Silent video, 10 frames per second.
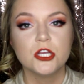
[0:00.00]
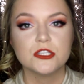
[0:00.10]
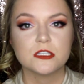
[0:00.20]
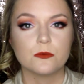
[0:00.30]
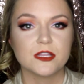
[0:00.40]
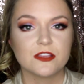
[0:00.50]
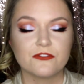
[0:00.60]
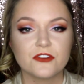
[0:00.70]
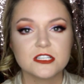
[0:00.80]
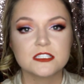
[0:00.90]
So with the
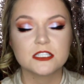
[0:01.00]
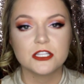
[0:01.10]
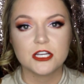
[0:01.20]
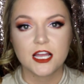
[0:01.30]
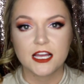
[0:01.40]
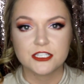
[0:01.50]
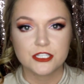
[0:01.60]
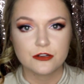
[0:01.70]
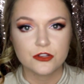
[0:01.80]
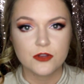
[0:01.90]
first look, I
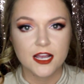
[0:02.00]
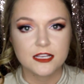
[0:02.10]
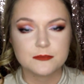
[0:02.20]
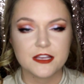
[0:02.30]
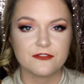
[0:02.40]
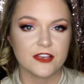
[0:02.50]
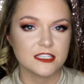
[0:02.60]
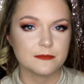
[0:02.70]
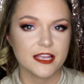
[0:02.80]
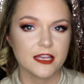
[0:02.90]
showed you guys my
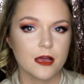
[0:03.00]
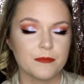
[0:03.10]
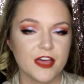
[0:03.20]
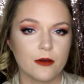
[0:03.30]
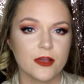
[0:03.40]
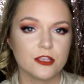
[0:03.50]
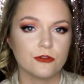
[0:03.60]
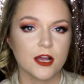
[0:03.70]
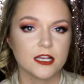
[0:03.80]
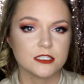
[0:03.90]
face makeup. That way
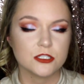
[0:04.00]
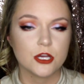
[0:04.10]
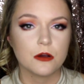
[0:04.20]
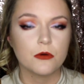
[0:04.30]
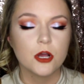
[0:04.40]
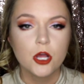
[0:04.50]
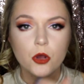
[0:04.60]
you guys know